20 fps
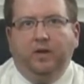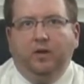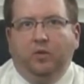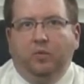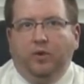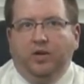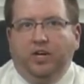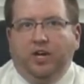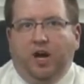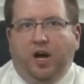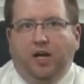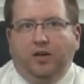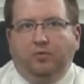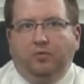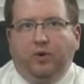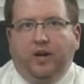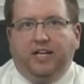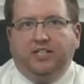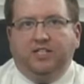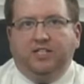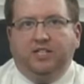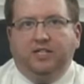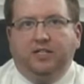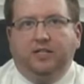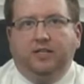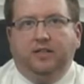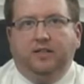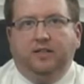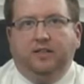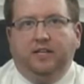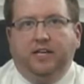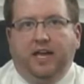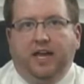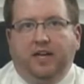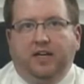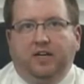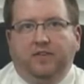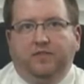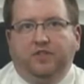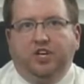When God rested, the
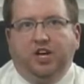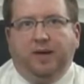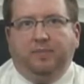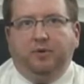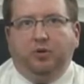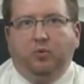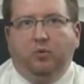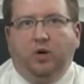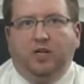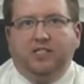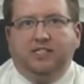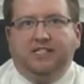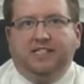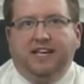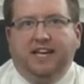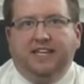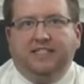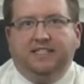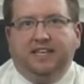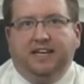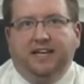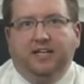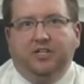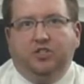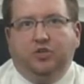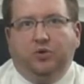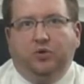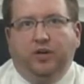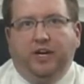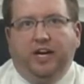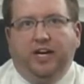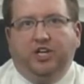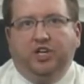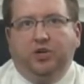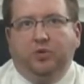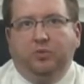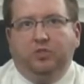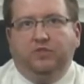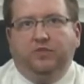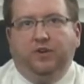end of chapter one says that his
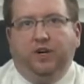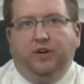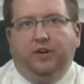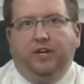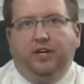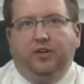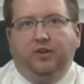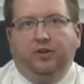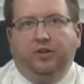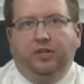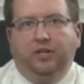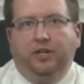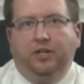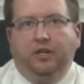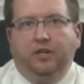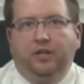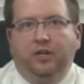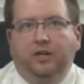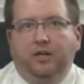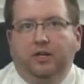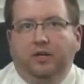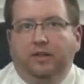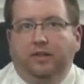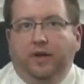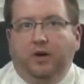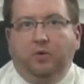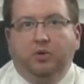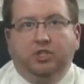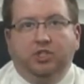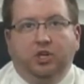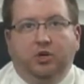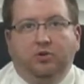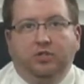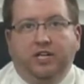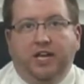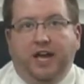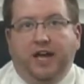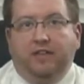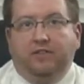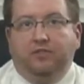creation was very good. There was no
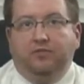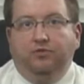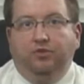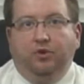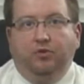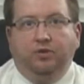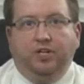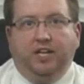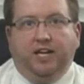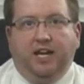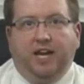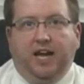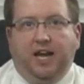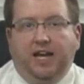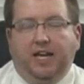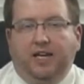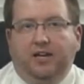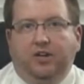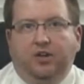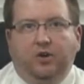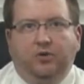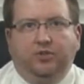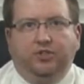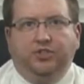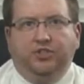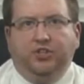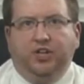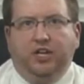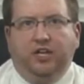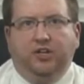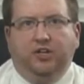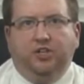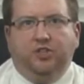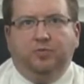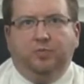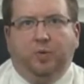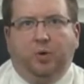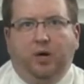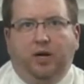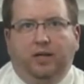death, no decay, and no sin to
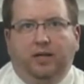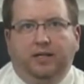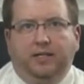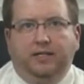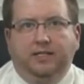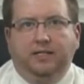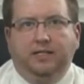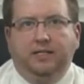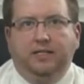spoil it.